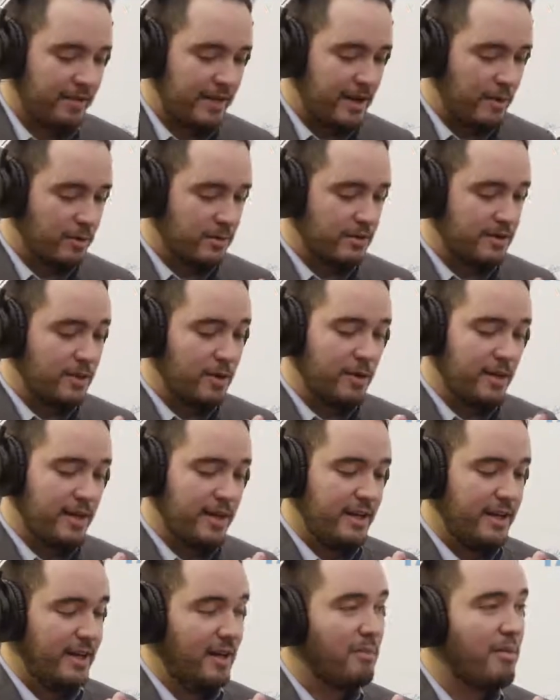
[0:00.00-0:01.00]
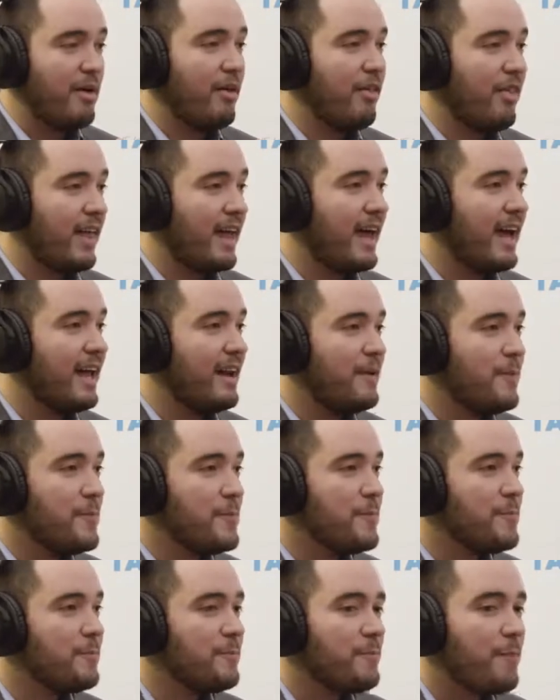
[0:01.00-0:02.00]
That was no kidding about that.
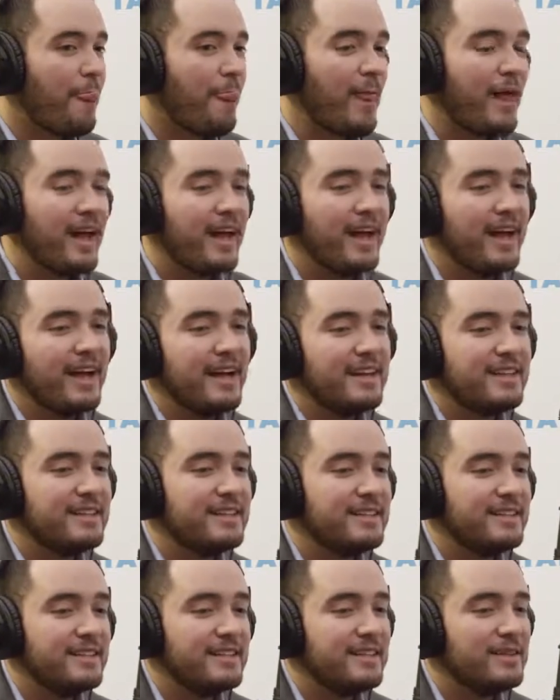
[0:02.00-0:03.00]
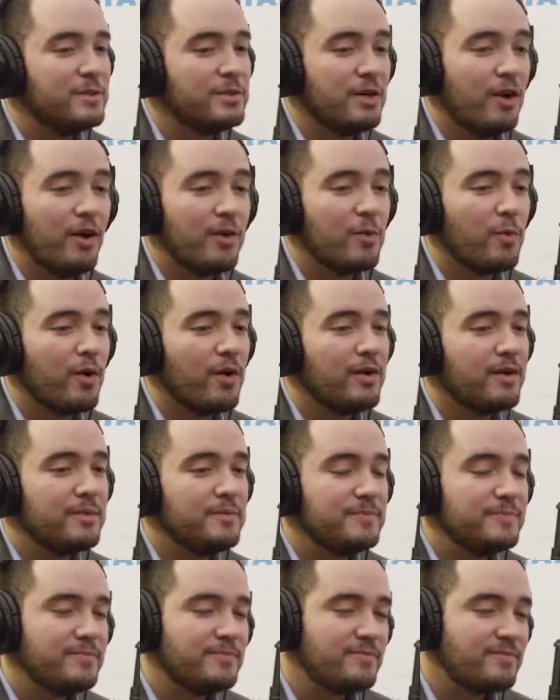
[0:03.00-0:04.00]
Mm-hmm. And it was hard work.